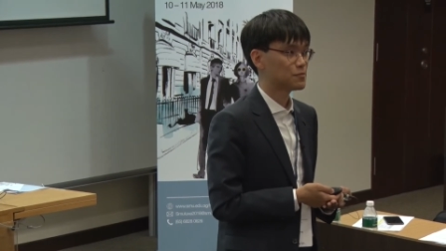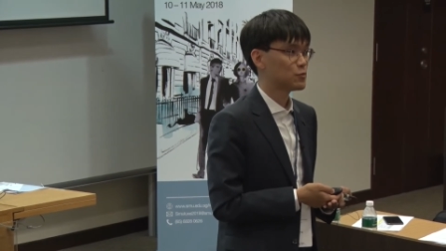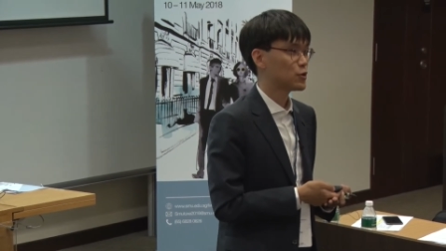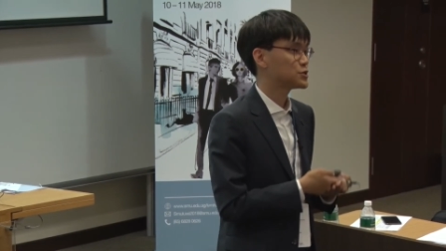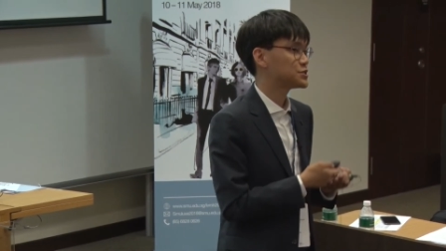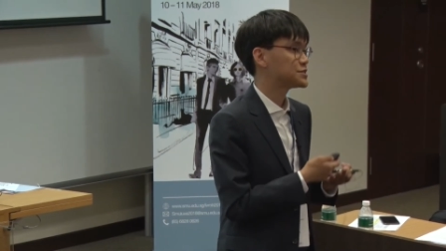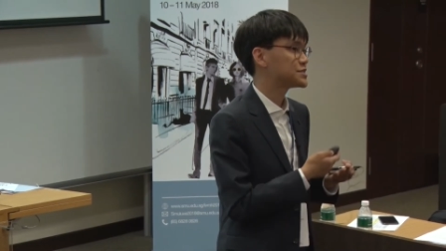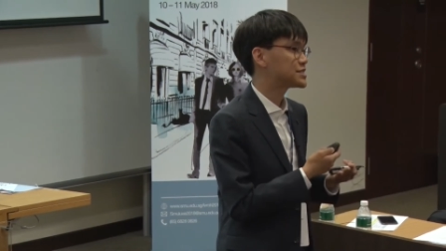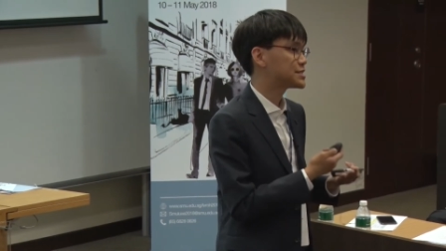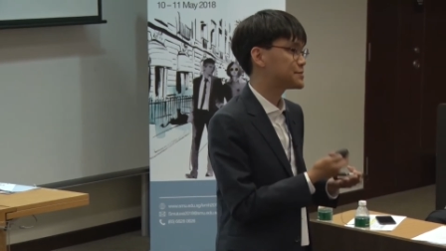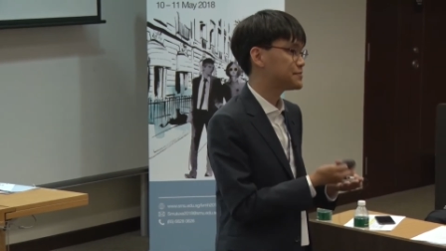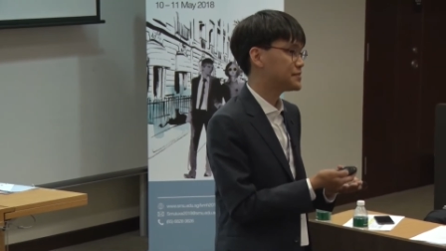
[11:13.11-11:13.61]

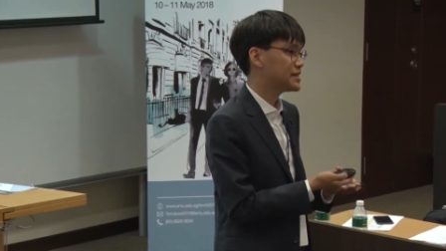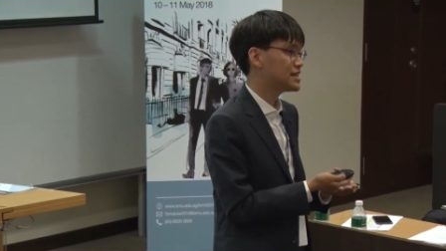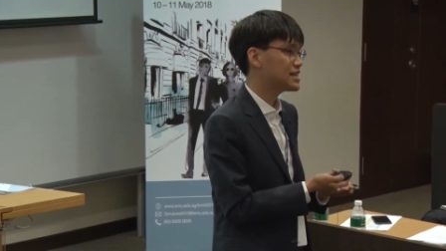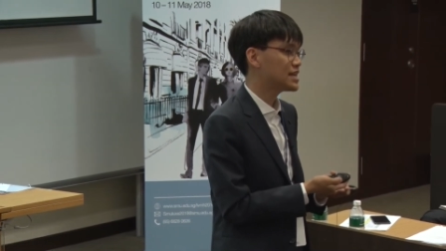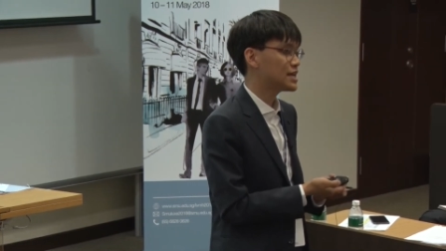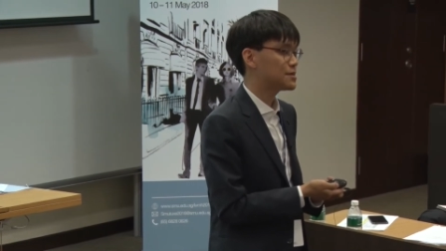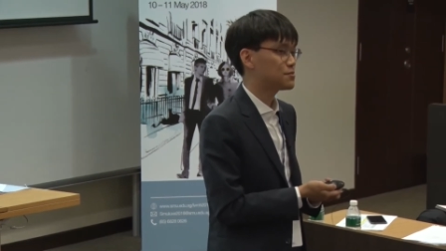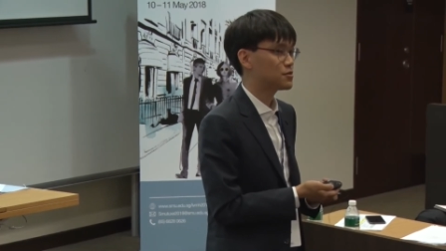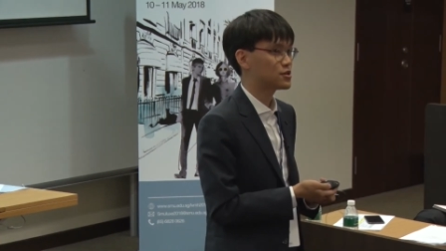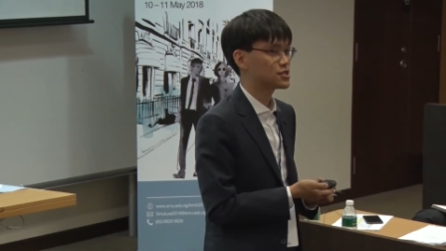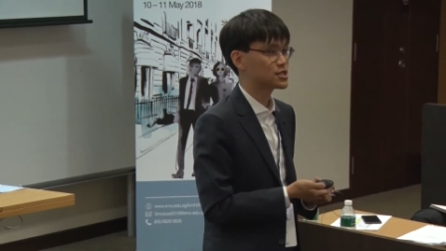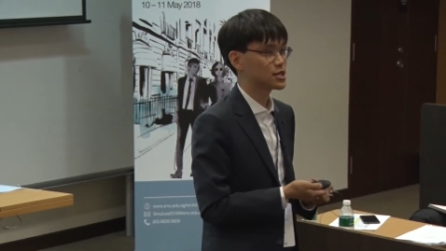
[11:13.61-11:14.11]
motion speed
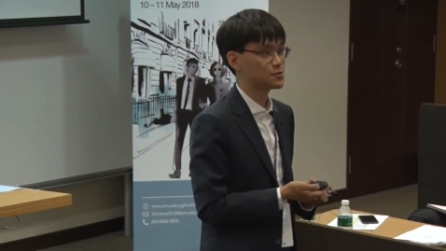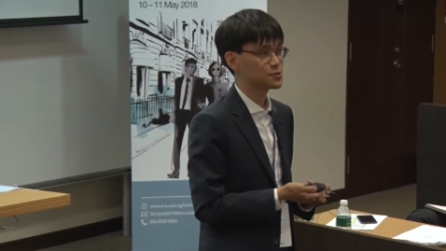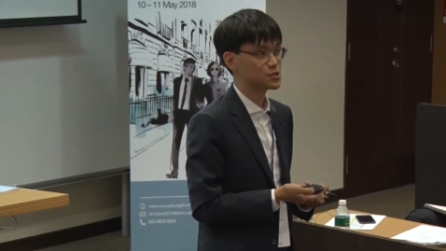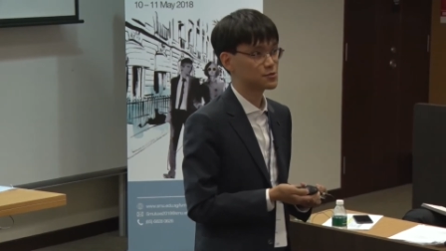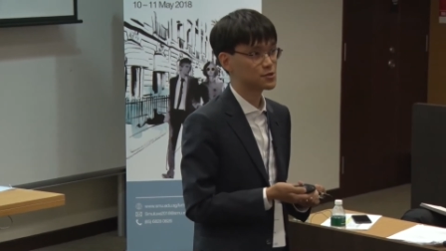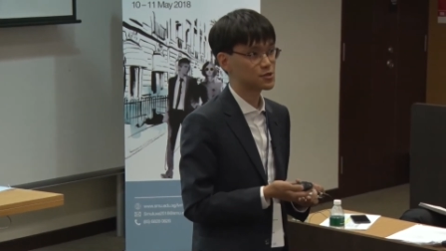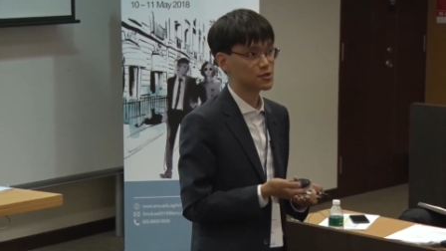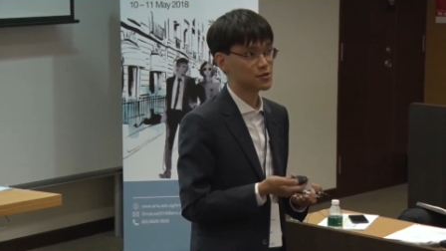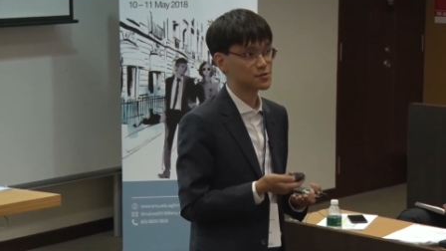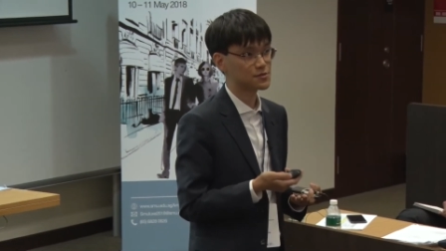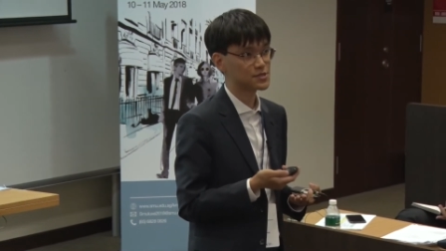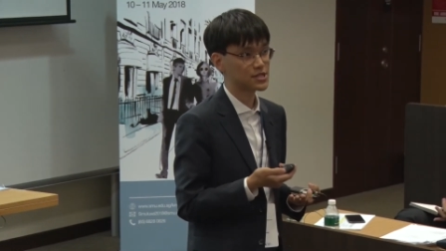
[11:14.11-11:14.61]
and
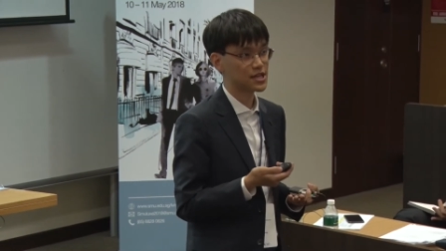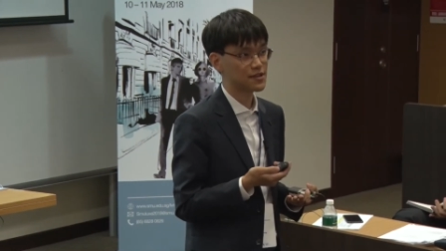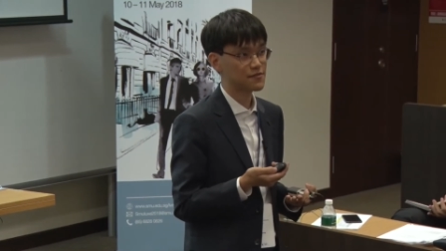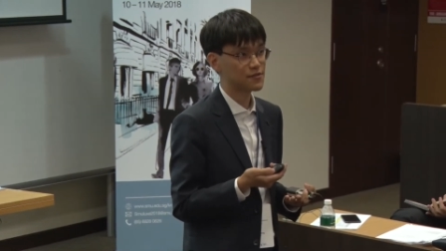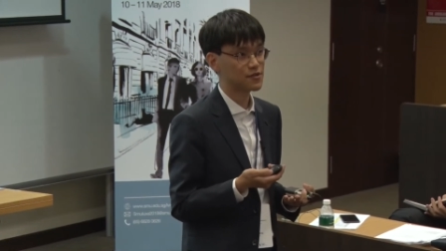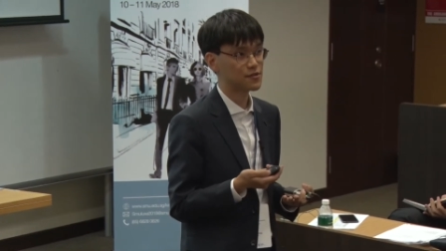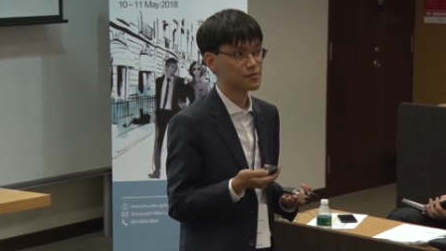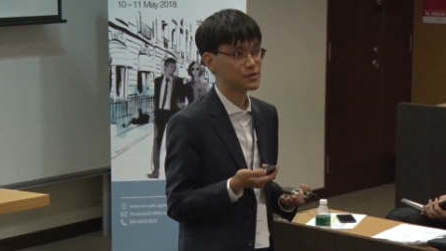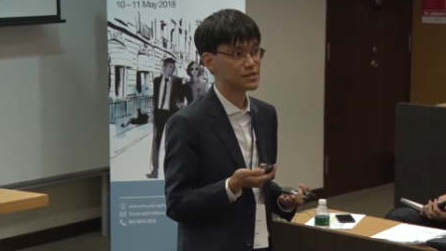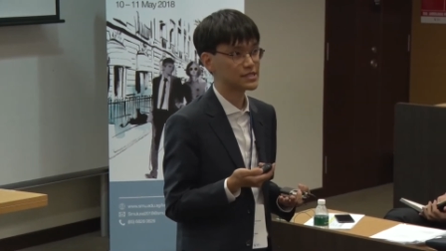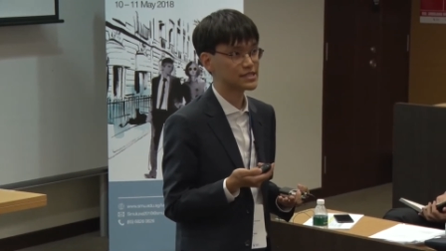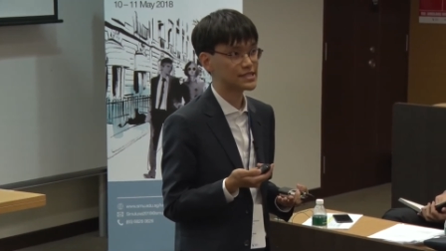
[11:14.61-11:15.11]
perception of
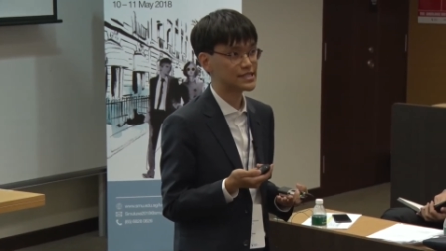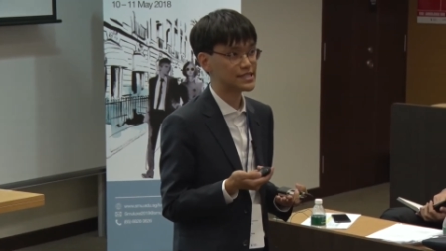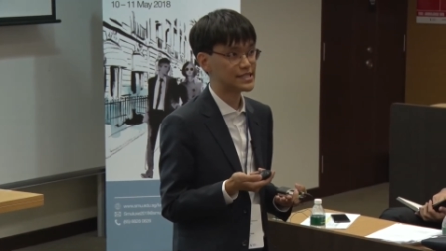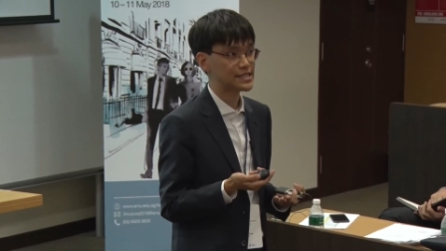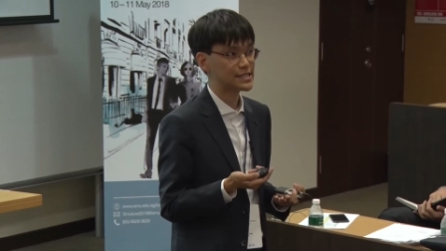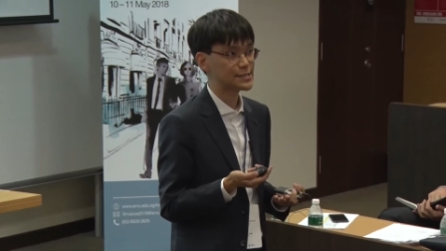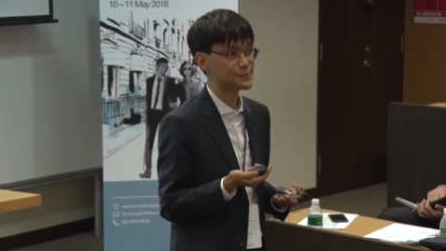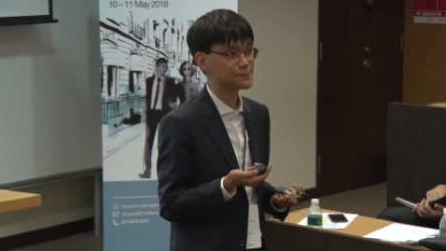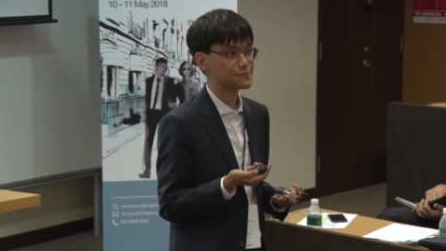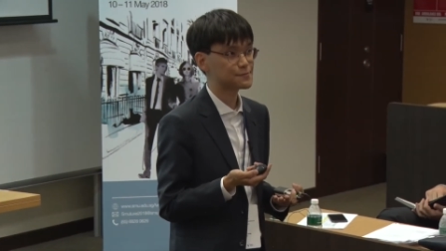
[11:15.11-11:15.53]
savorability?